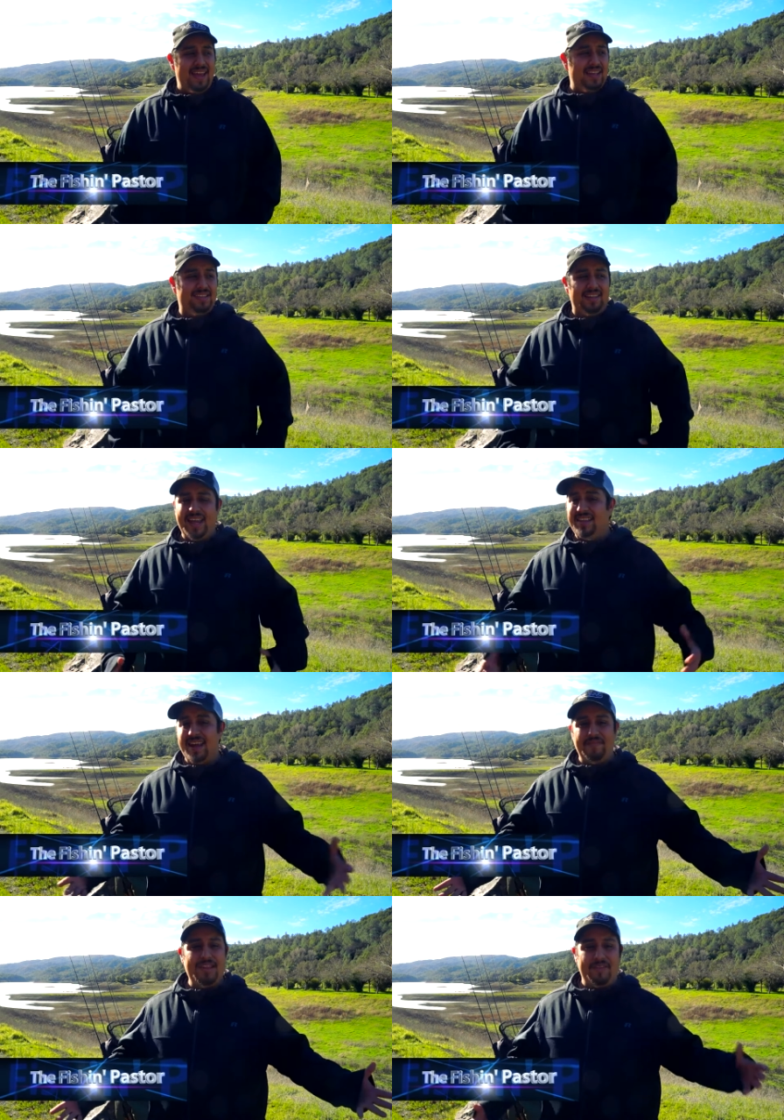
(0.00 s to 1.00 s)
It's a lake
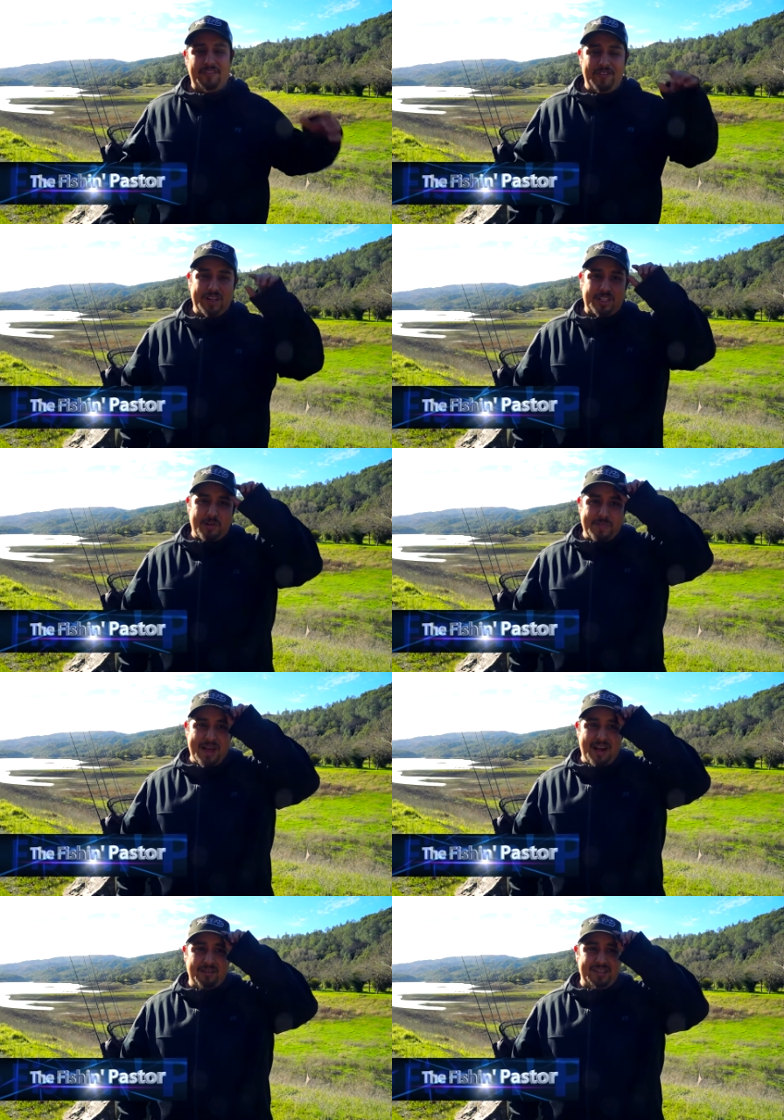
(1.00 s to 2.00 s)
that I've never fished, so I'm
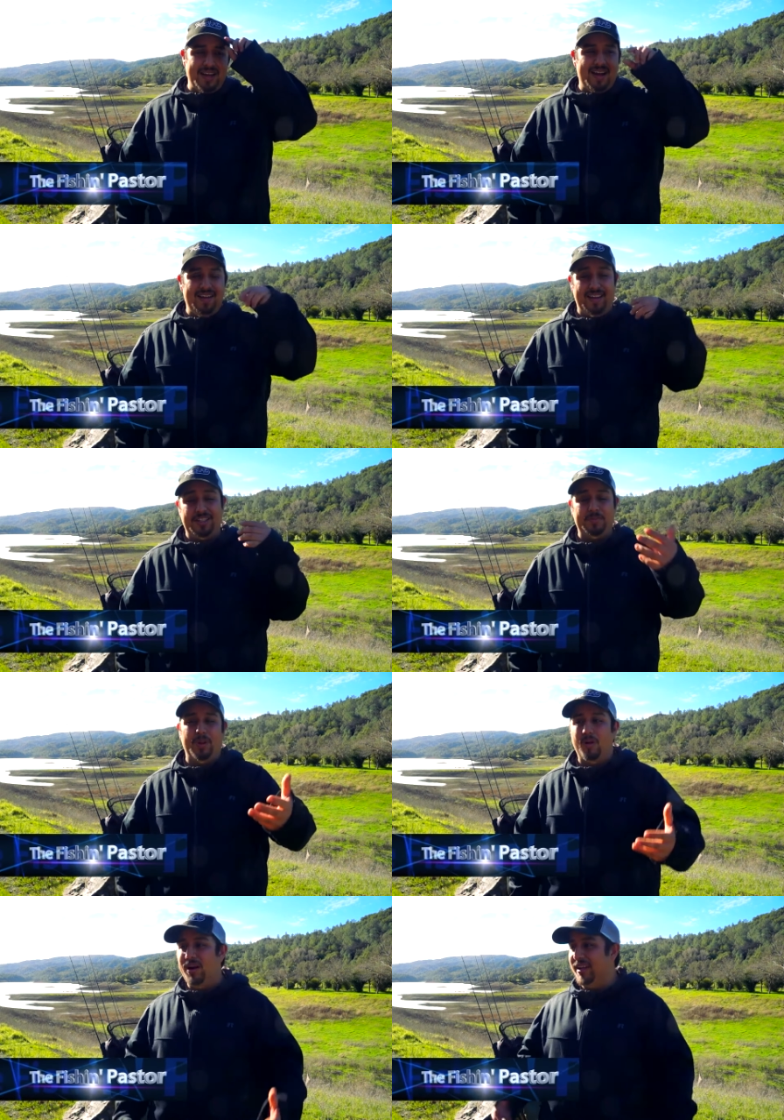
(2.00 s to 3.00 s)
out
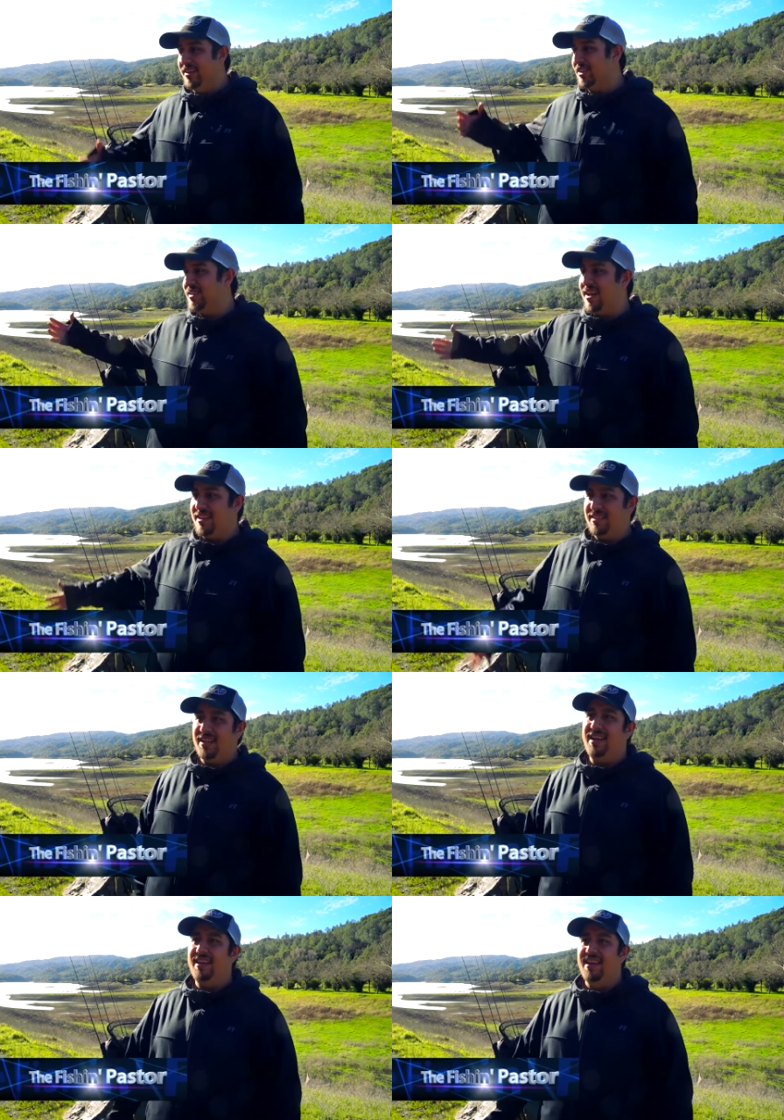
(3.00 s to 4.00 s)
exploring and just kind of
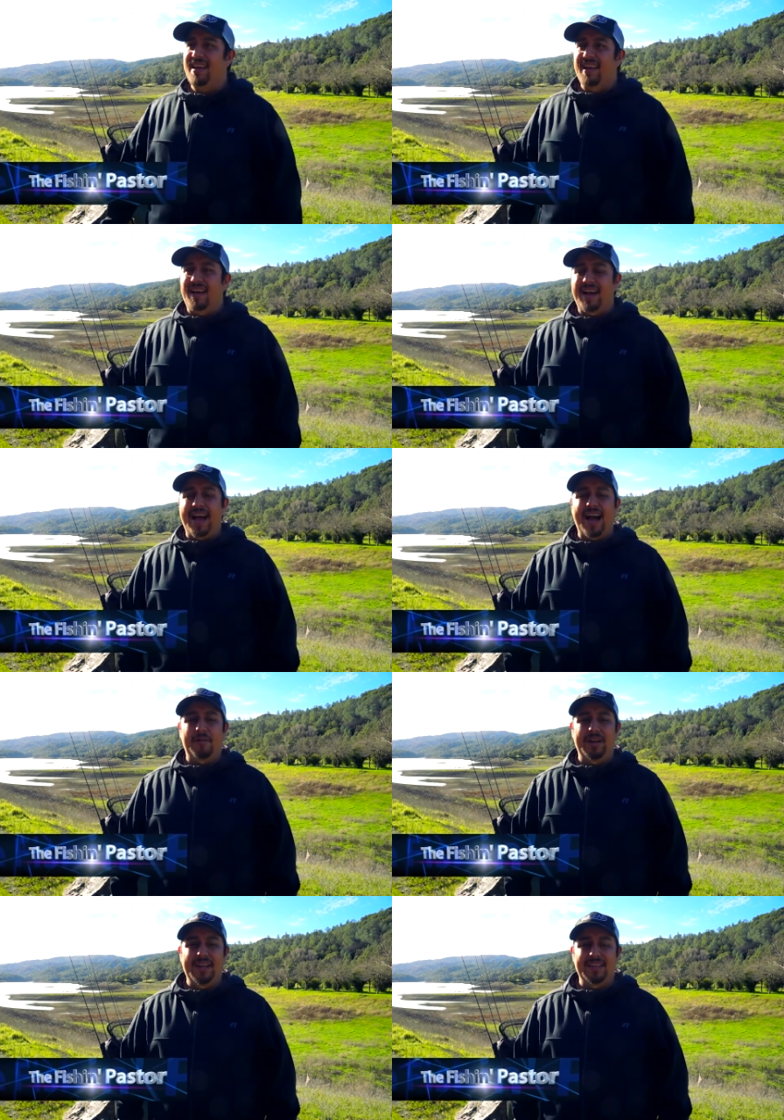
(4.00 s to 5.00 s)
seeing
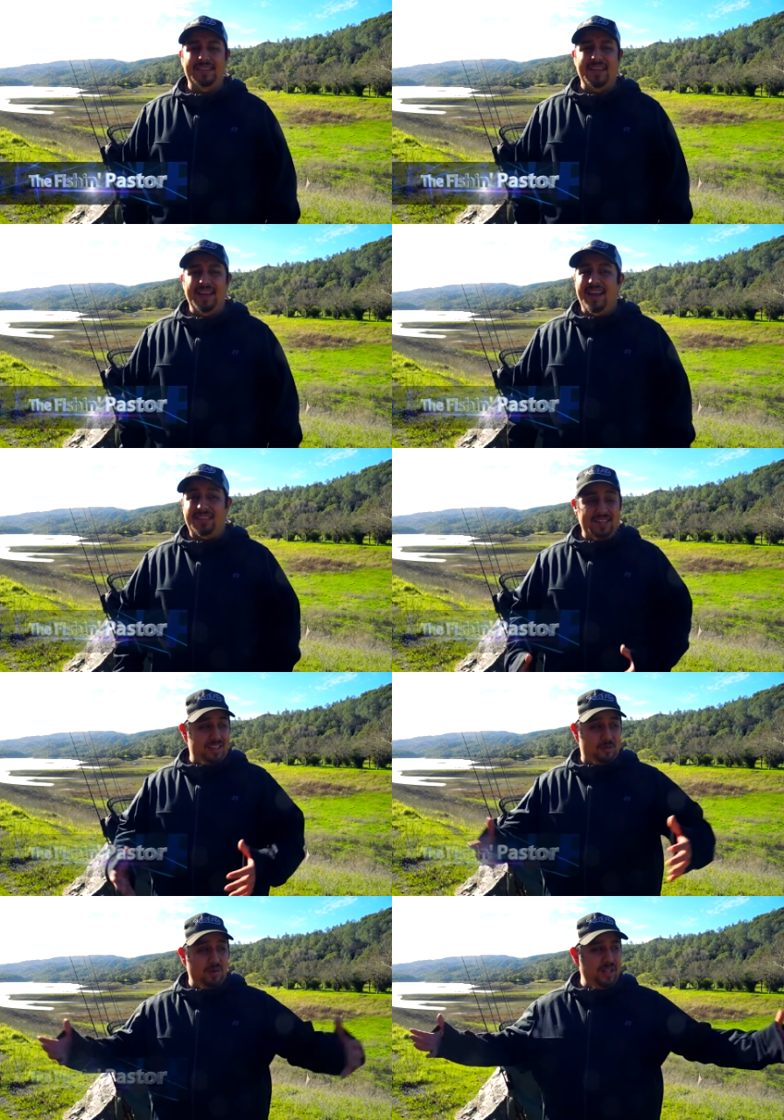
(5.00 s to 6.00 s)
how it is.
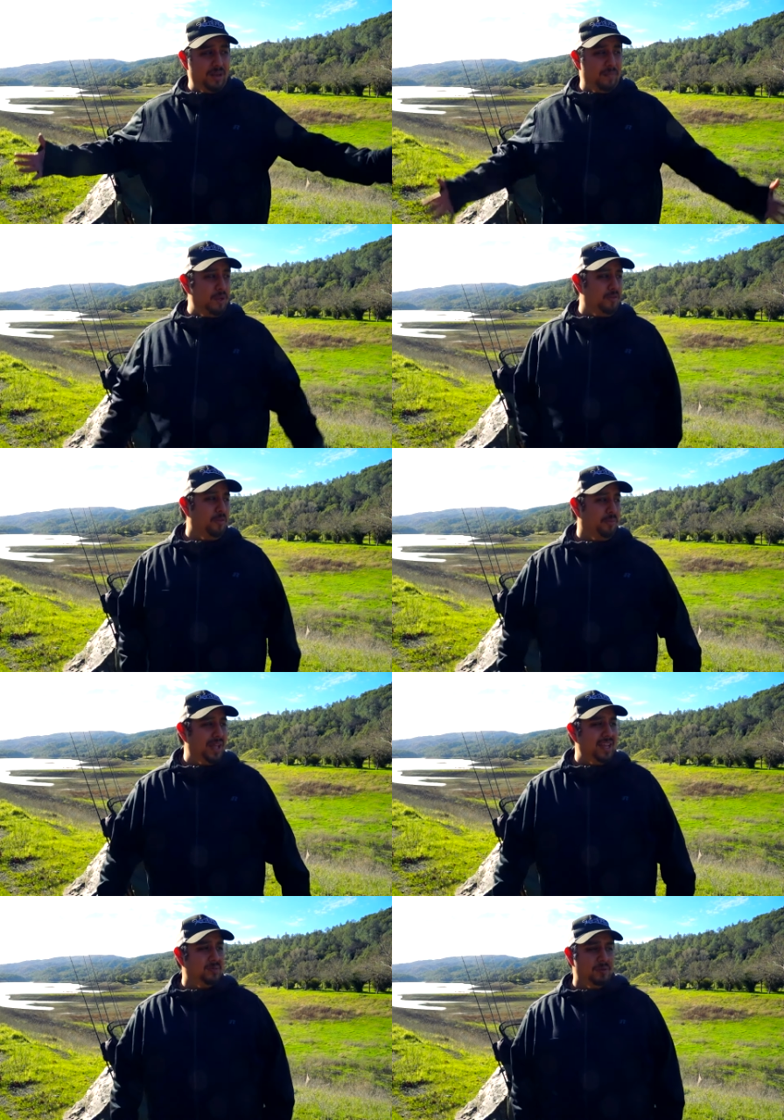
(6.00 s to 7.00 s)
It's really a beautiful
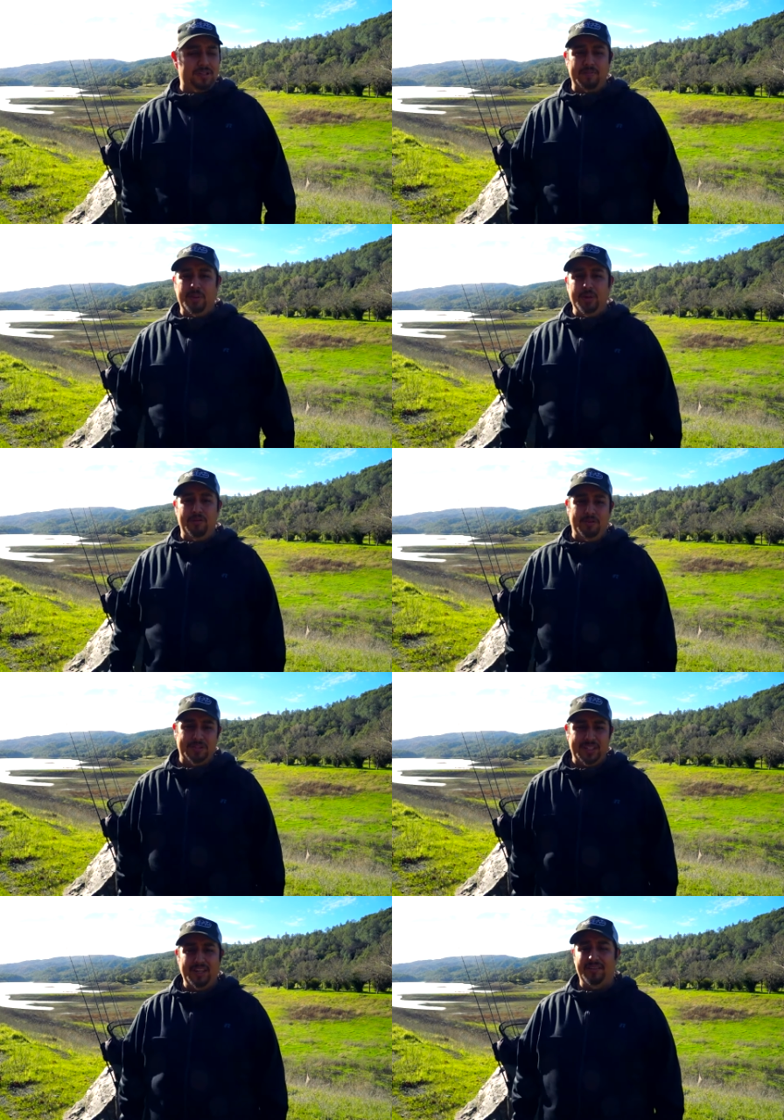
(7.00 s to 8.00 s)
place with some beautiful
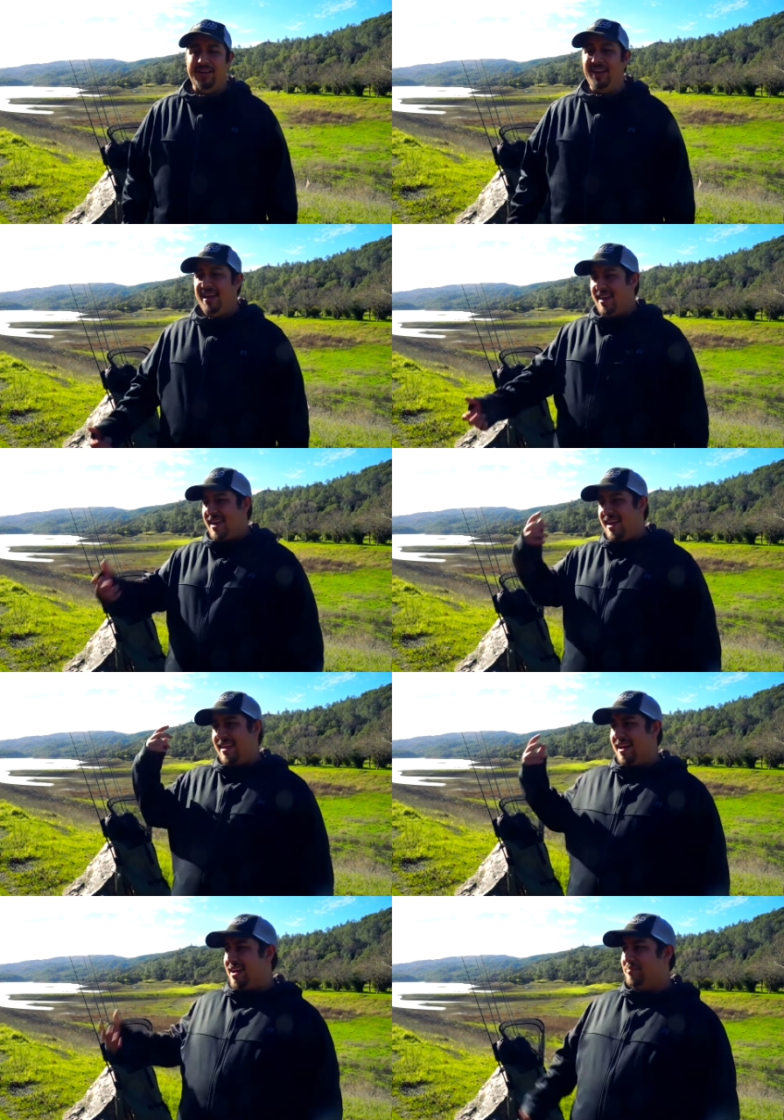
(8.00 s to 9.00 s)
scenery,
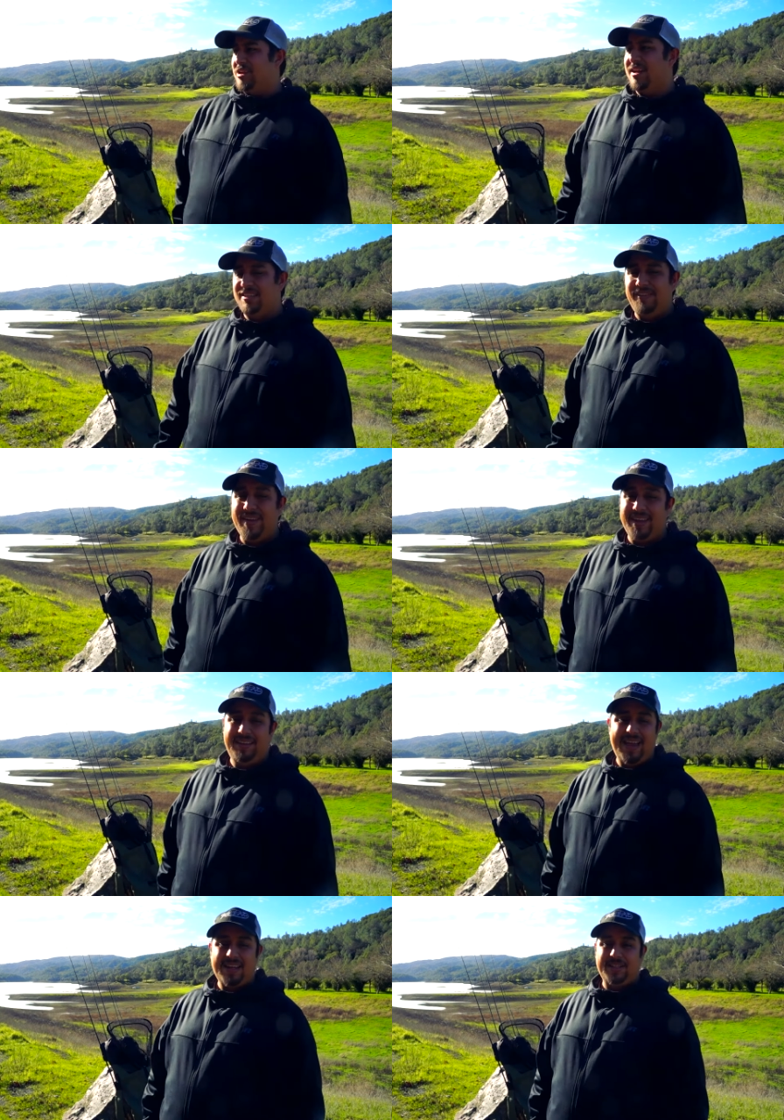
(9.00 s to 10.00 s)
and trying to see if I
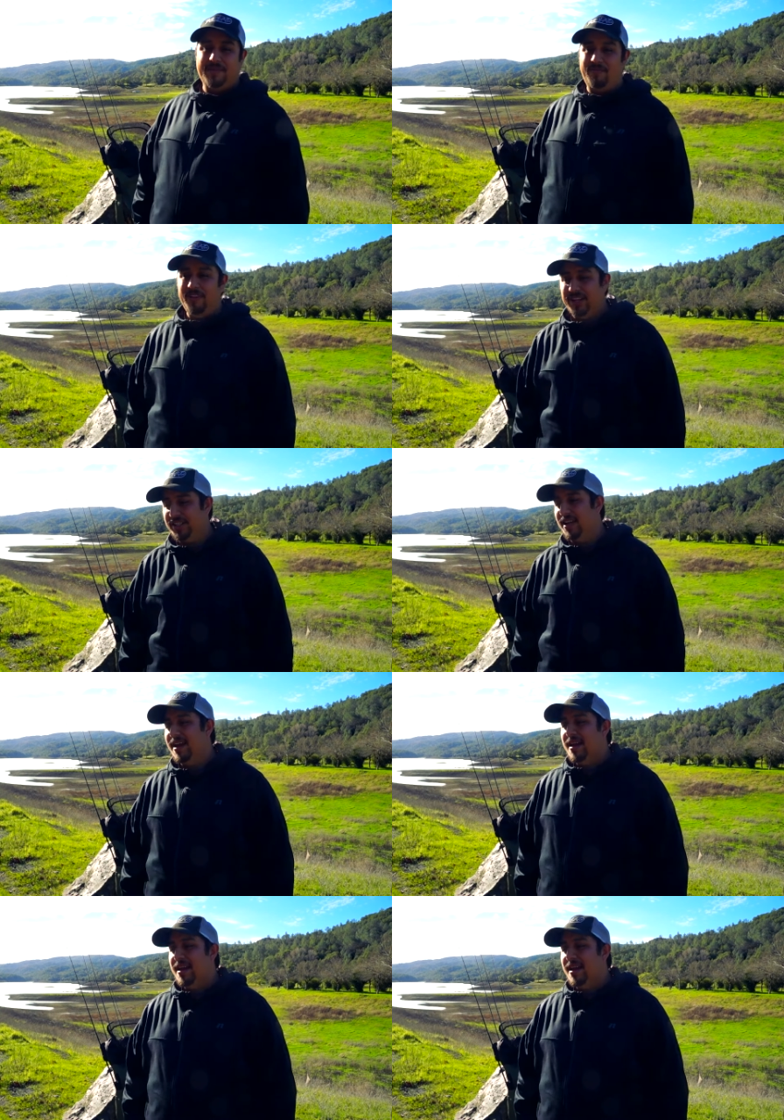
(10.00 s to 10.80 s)
can catch some fish.